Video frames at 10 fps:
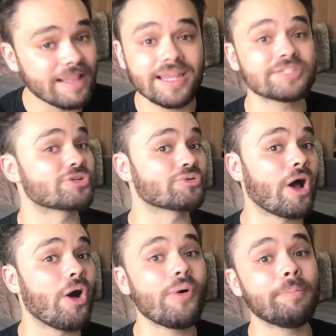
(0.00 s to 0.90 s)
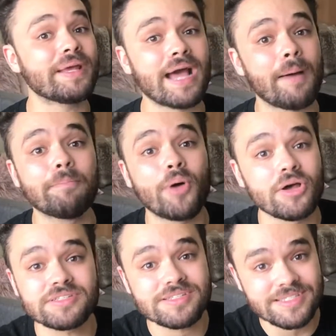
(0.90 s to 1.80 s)
Let's grow and become
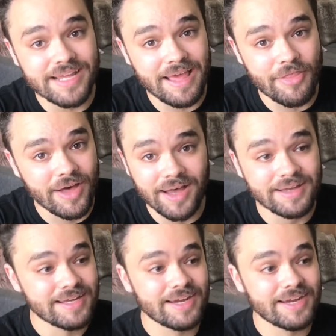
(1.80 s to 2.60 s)
bosses together.